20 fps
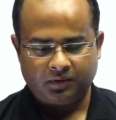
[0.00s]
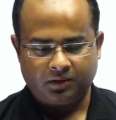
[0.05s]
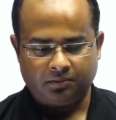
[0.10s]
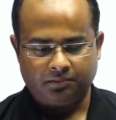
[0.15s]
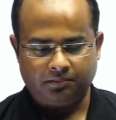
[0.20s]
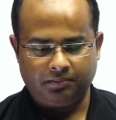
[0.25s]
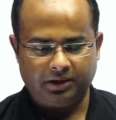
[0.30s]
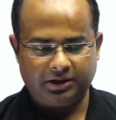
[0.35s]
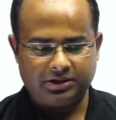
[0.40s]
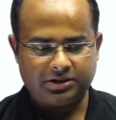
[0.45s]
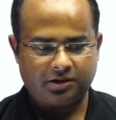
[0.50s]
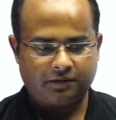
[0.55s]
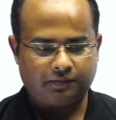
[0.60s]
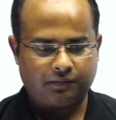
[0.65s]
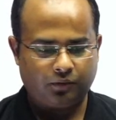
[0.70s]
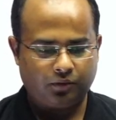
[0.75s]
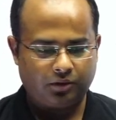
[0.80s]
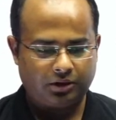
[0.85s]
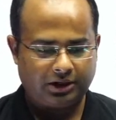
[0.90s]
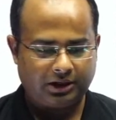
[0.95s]
Major
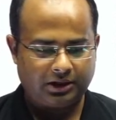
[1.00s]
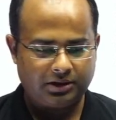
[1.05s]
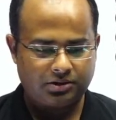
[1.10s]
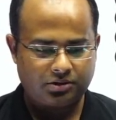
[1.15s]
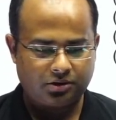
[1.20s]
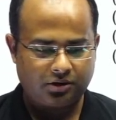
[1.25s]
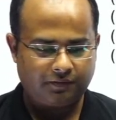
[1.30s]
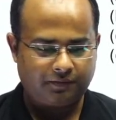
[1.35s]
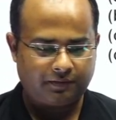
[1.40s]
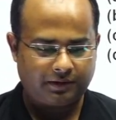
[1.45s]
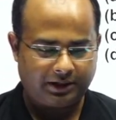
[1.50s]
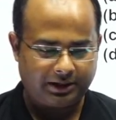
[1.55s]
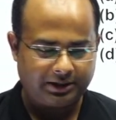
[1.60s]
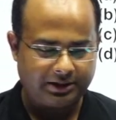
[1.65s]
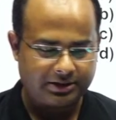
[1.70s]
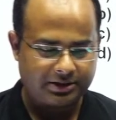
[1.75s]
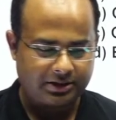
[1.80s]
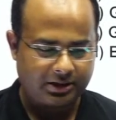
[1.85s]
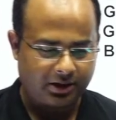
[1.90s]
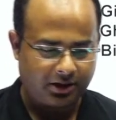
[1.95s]
folk dance of
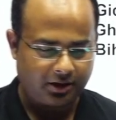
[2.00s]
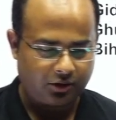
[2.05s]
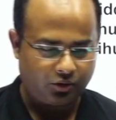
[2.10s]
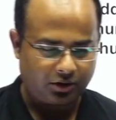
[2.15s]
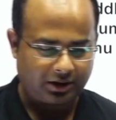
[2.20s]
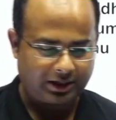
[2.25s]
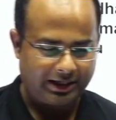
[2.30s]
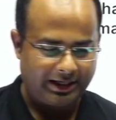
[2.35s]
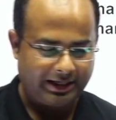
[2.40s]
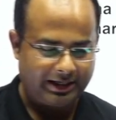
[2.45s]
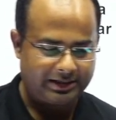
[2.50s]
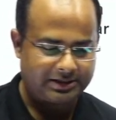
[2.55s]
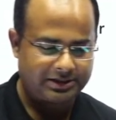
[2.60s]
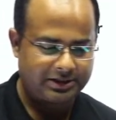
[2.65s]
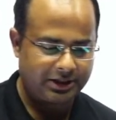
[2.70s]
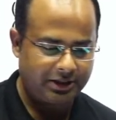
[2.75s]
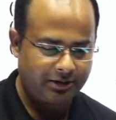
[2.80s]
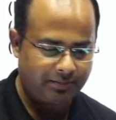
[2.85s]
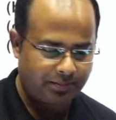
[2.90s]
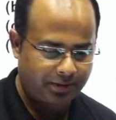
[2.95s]
Rajasthan. Okay, let's
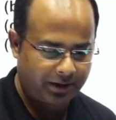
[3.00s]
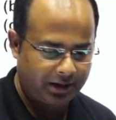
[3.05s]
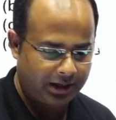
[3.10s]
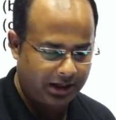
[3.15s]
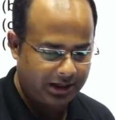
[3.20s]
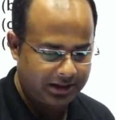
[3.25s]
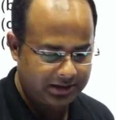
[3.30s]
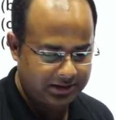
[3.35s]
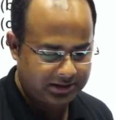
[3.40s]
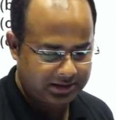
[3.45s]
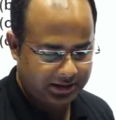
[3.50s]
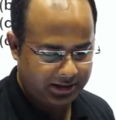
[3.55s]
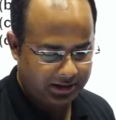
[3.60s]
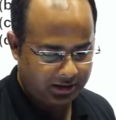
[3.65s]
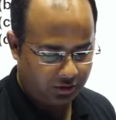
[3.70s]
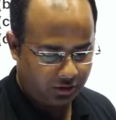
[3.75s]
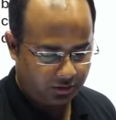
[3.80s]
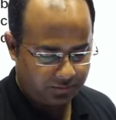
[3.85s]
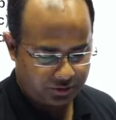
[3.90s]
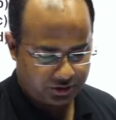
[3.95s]
see. Priya is
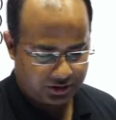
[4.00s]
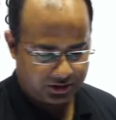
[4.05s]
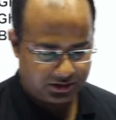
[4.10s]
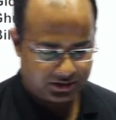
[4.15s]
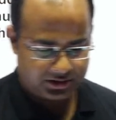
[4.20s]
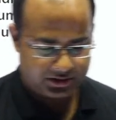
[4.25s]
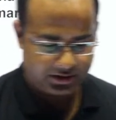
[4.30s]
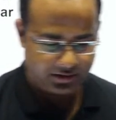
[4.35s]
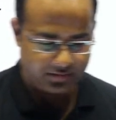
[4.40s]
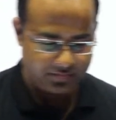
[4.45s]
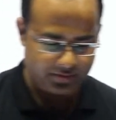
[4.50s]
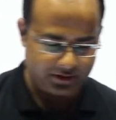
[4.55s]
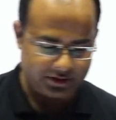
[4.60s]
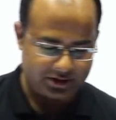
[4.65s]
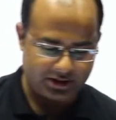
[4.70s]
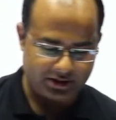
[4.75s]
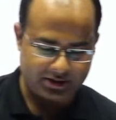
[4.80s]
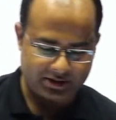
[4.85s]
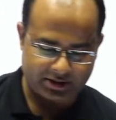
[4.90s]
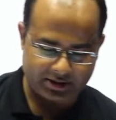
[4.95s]
saying option C.
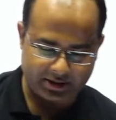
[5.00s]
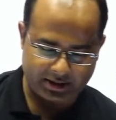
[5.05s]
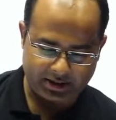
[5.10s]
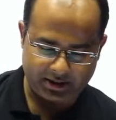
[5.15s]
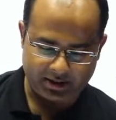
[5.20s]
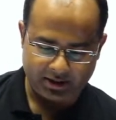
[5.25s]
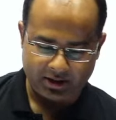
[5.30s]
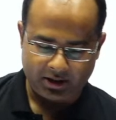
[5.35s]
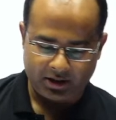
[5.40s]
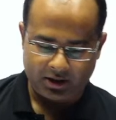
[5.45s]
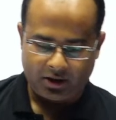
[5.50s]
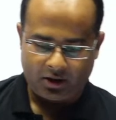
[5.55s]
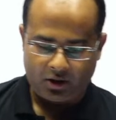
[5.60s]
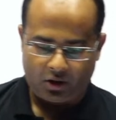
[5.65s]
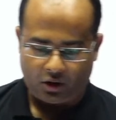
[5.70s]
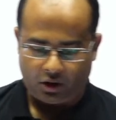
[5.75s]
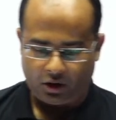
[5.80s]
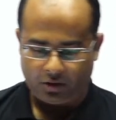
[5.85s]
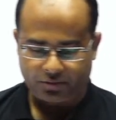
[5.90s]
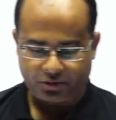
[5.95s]
Vijay say
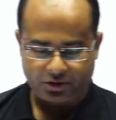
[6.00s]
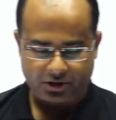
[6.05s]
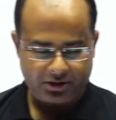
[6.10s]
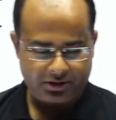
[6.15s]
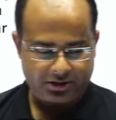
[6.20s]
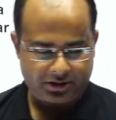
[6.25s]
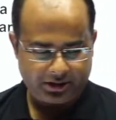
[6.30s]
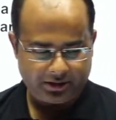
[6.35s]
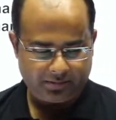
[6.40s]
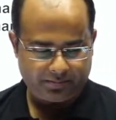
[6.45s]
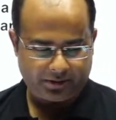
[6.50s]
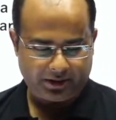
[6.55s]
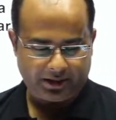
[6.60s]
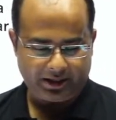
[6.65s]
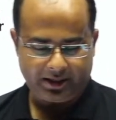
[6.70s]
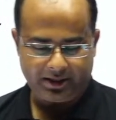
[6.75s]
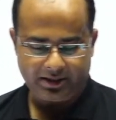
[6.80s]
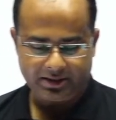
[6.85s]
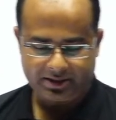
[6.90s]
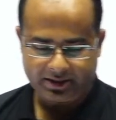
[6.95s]
option C.
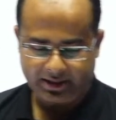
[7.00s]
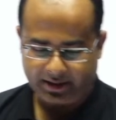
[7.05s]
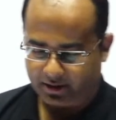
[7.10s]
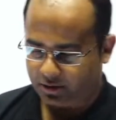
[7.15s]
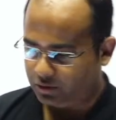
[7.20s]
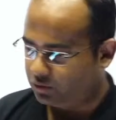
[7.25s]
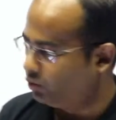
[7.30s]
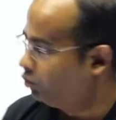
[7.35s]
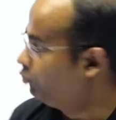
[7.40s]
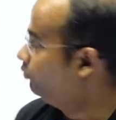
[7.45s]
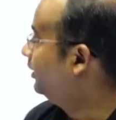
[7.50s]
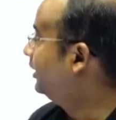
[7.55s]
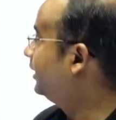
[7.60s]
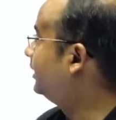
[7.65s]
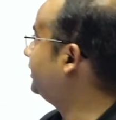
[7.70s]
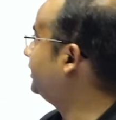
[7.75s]
Priya is saying Ghumar.